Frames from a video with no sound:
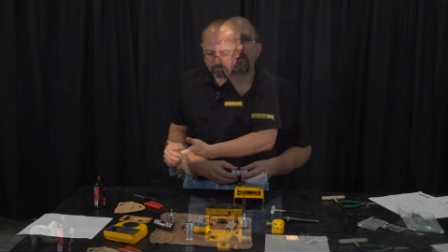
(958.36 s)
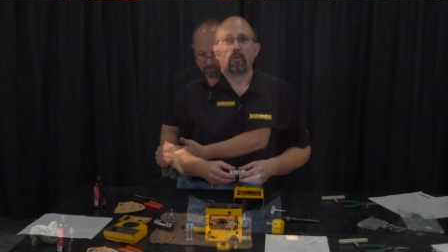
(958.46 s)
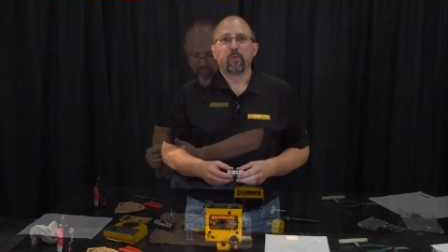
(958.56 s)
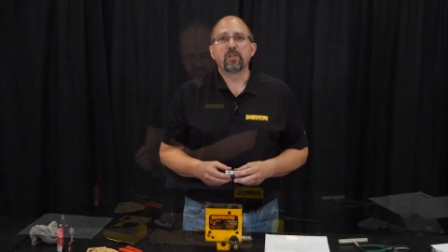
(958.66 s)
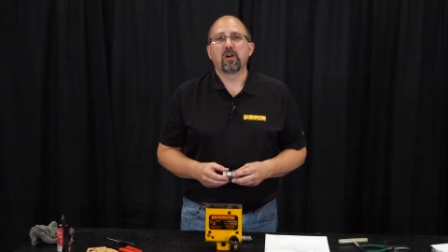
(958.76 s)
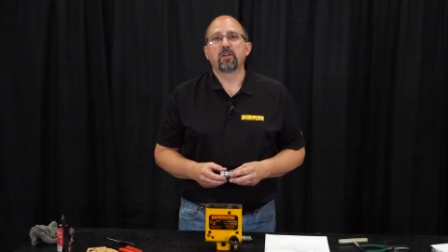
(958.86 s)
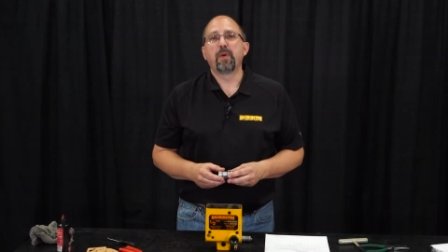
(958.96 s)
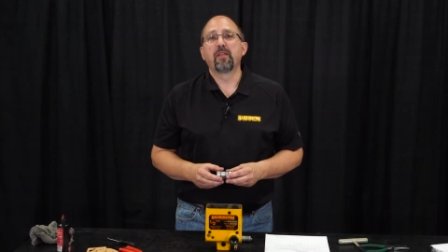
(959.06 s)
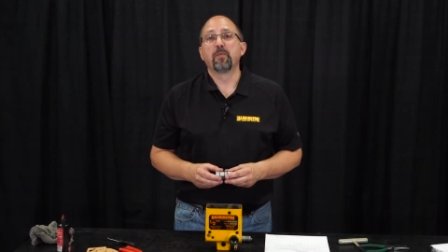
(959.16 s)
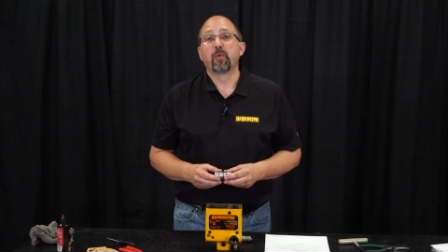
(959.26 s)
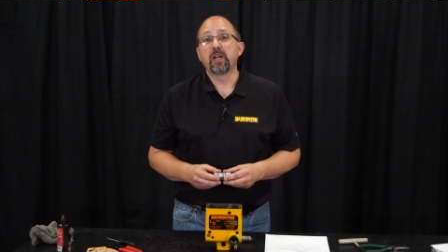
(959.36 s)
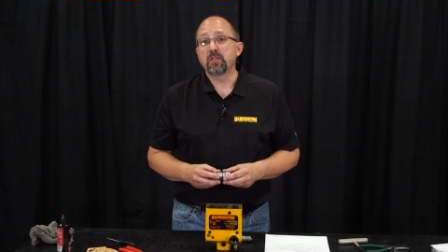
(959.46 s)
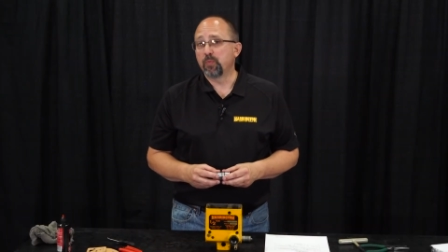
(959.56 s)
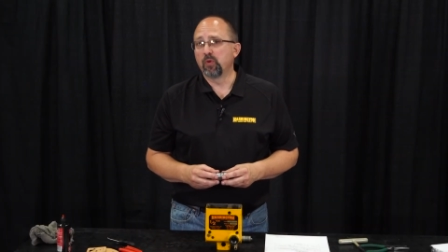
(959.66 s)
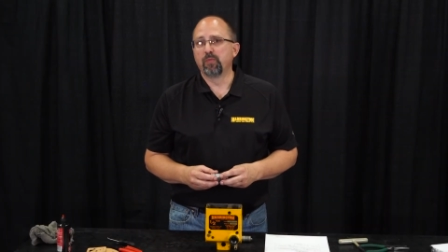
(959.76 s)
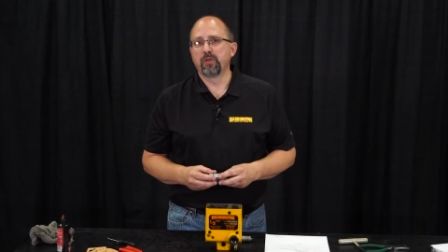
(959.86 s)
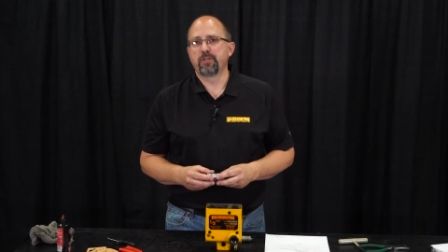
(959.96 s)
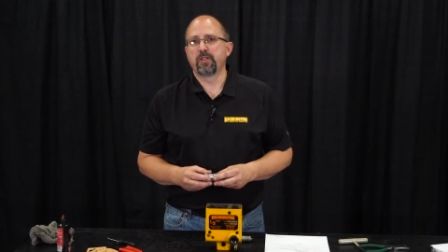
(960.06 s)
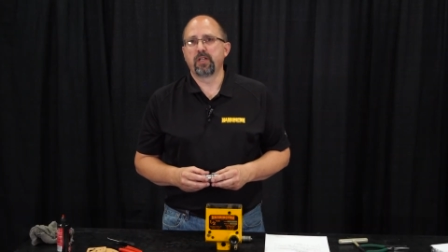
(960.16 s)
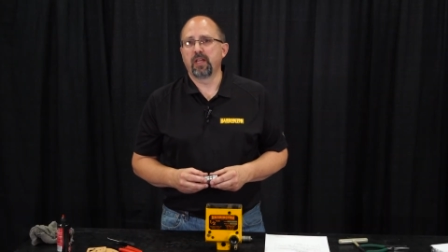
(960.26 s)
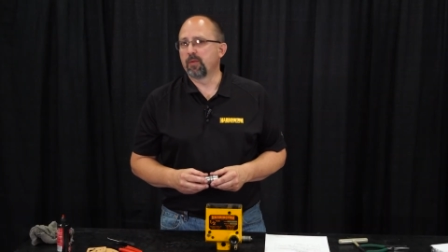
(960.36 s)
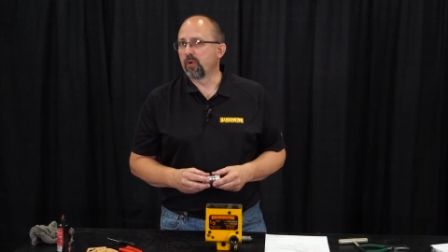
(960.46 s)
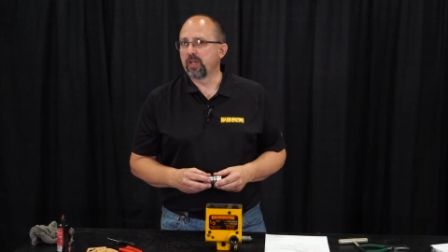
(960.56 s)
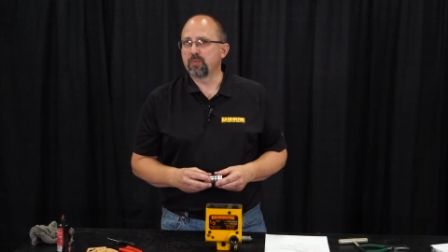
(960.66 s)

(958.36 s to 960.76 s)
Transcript: We talked about the brake spool bushing and the brake